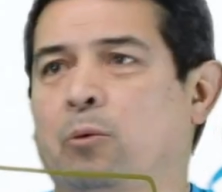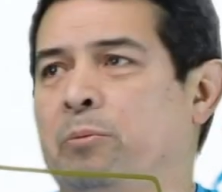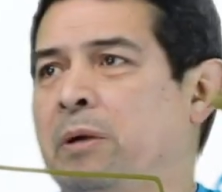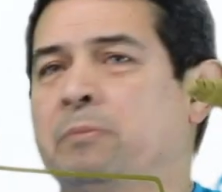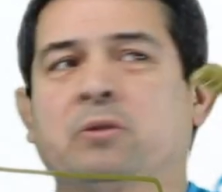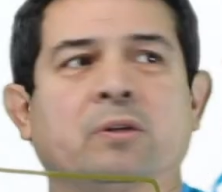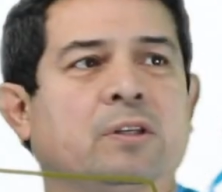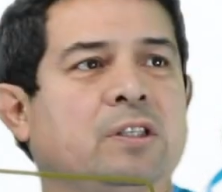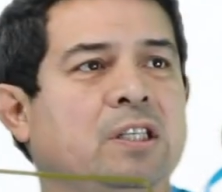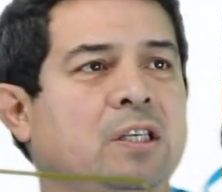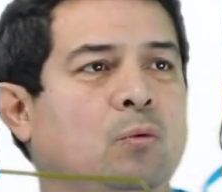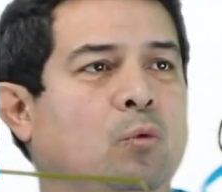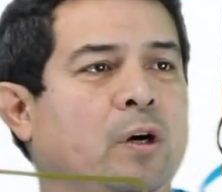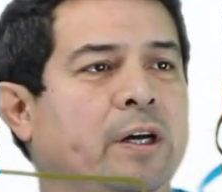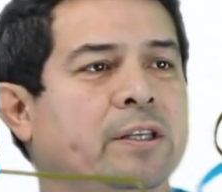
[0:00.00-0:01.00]
Oh, I'm sorry,
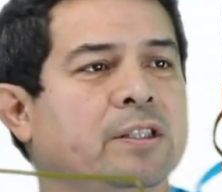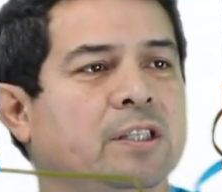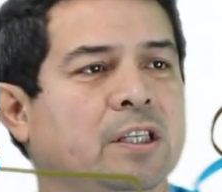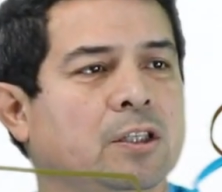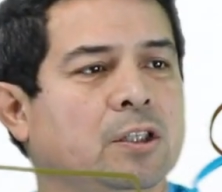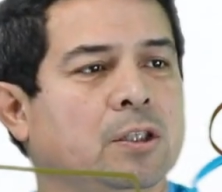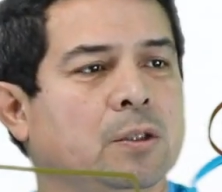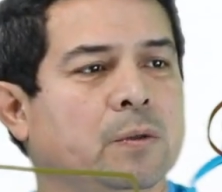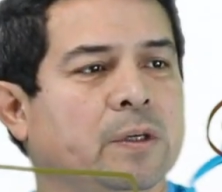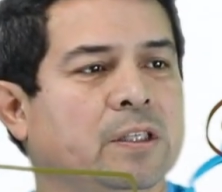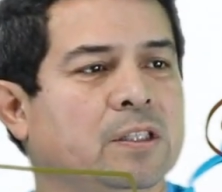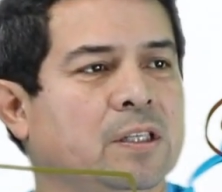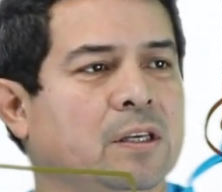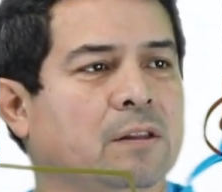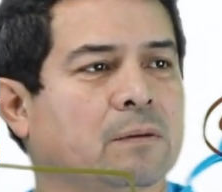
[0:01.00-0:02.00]
T1, T2,
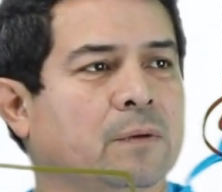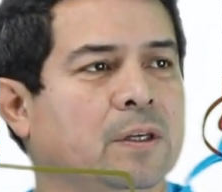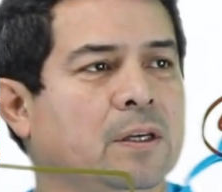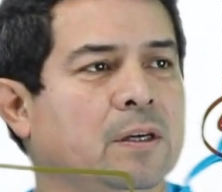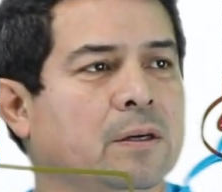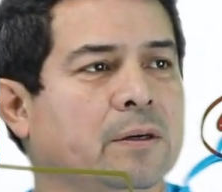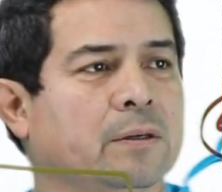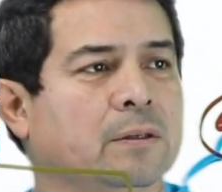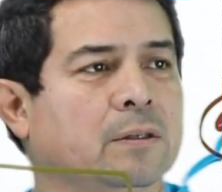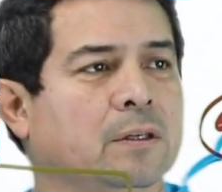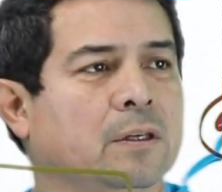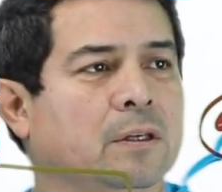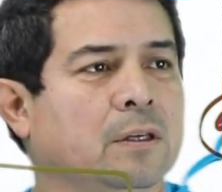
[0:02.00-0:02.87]
and T3 here.